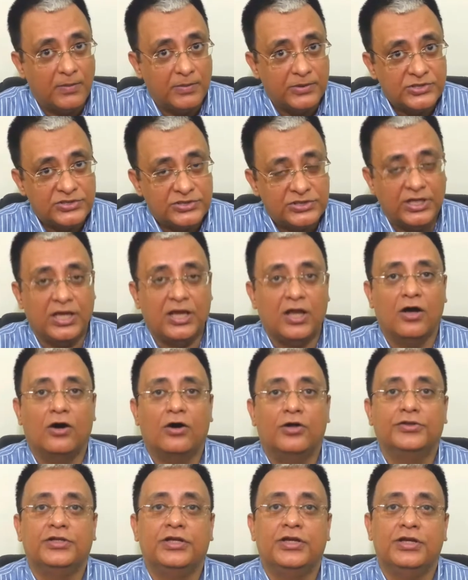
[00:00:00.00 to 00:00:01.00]
Stay
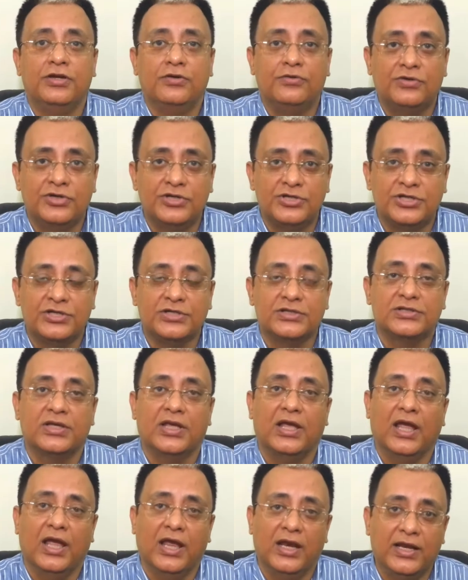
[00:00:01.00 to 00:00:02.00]
on the
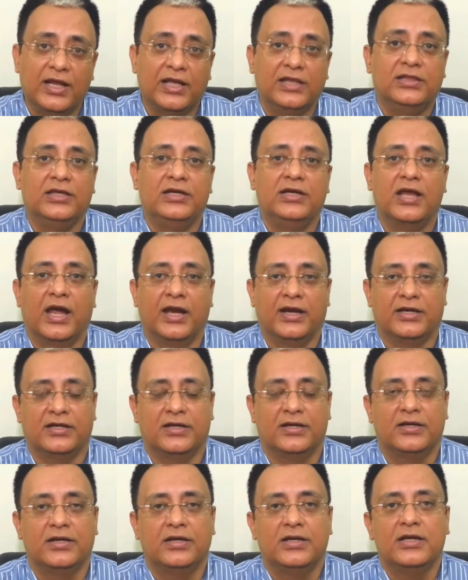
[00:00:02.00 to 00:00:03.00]
nutritious and healthy
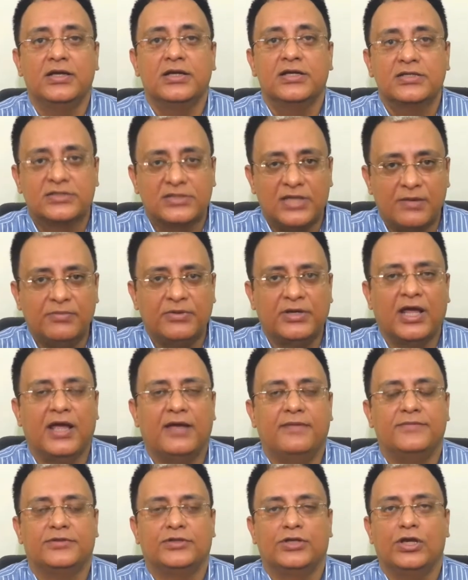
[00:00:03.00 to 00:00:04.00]
diet.
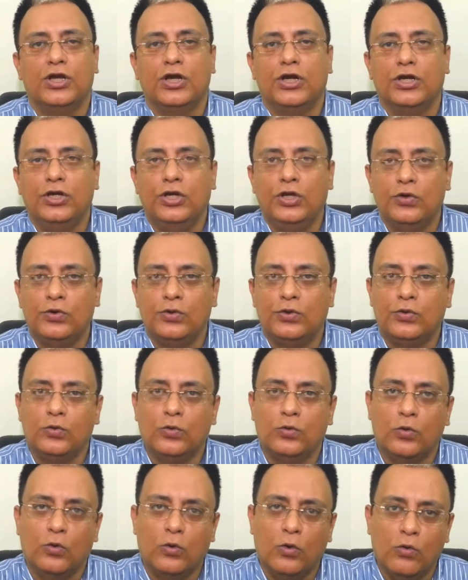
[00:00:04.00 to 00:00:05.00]
Sometimes due
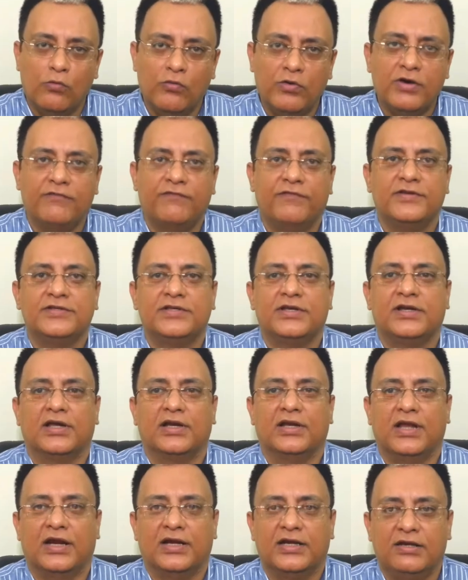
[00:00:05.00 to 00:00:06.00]
to over
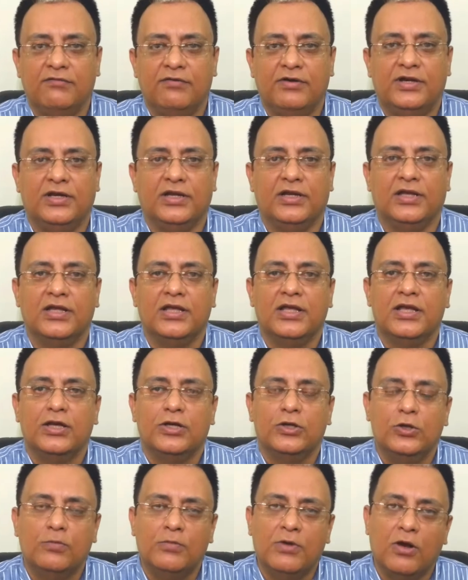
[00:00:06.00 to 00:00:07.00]
physical activity,
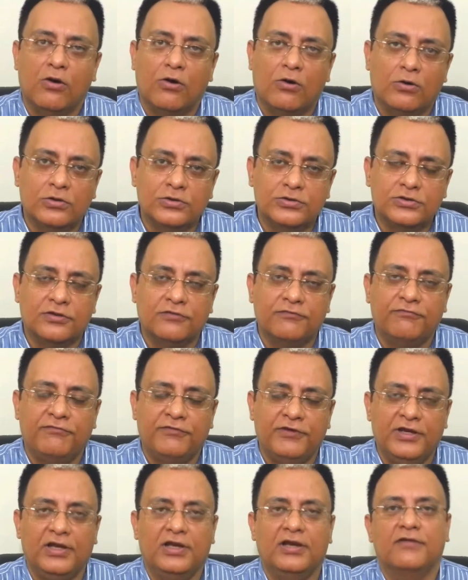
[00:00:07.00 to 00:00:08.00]
you may also
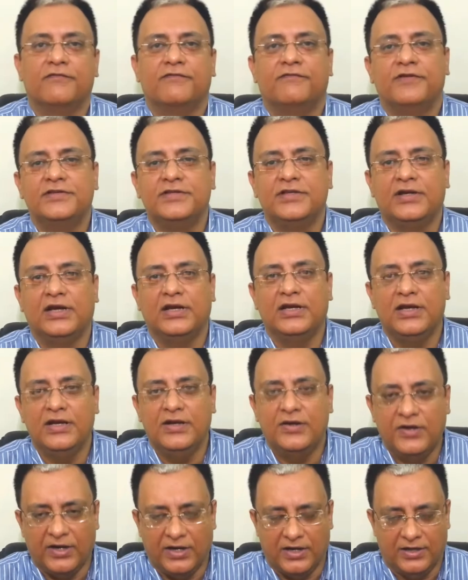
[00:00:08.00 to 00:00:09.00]
feel physically
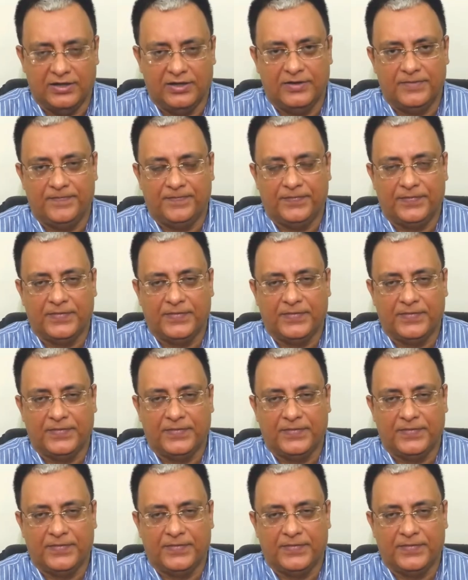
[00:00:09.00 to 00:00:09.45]
drained.